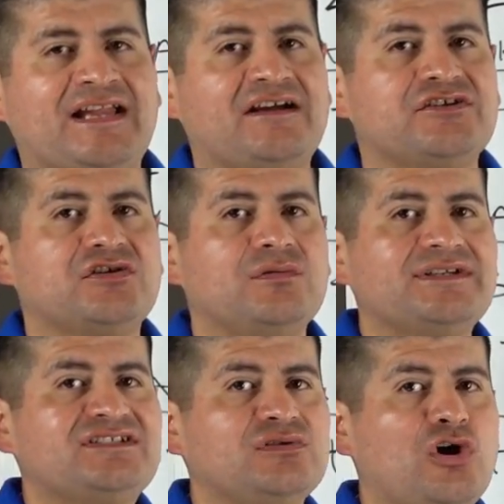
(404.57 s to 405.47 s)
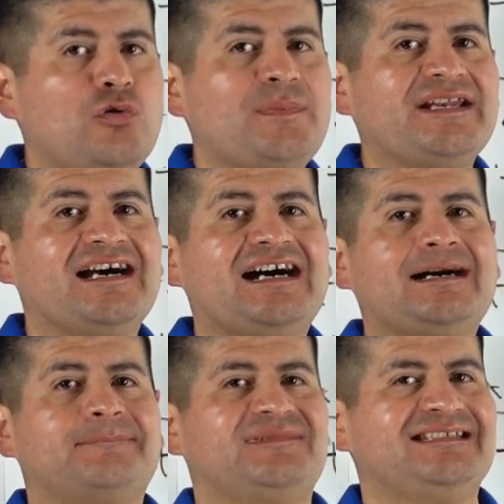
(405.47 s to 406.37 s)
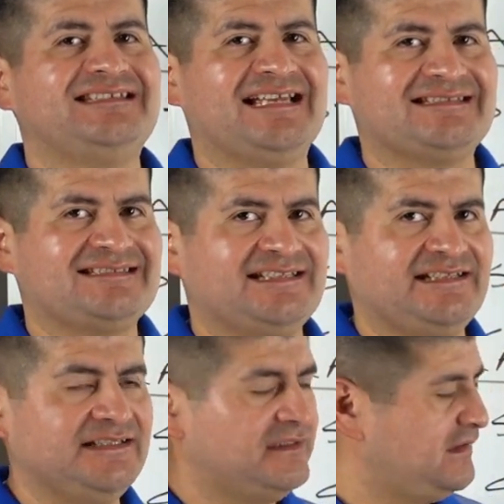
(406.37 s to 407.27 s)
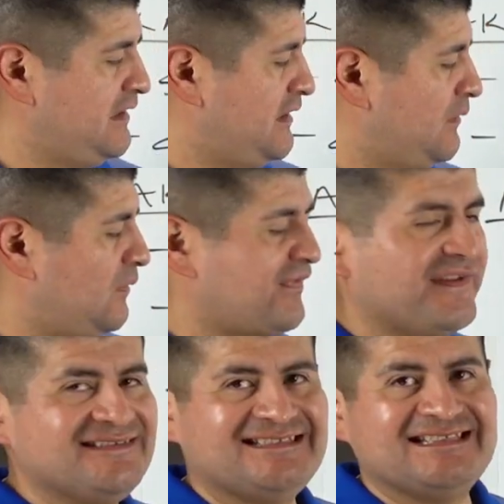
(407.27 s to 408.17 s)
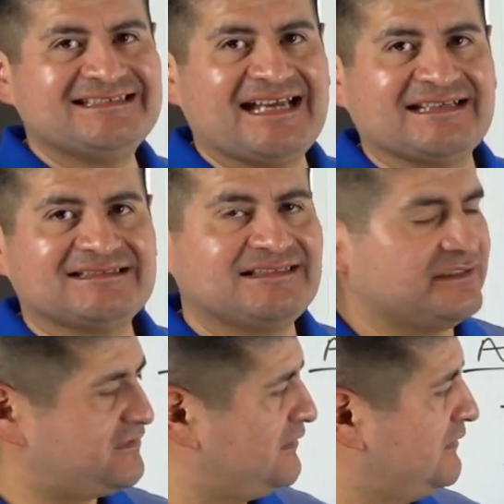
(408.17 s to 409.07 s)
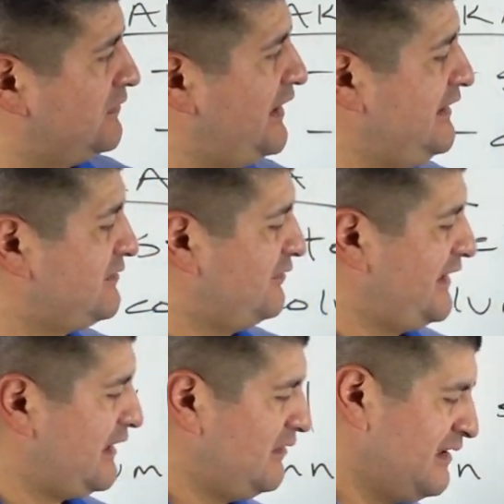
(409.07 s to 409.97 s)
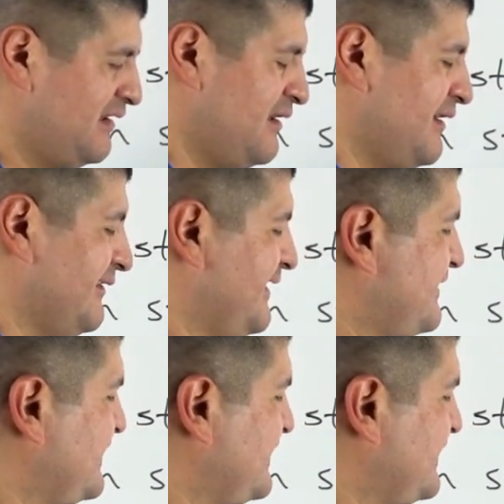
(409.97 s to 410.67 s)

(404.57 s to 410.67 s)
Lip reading: now you're going to open up the density with a zigzag stitch. Okay, so now let's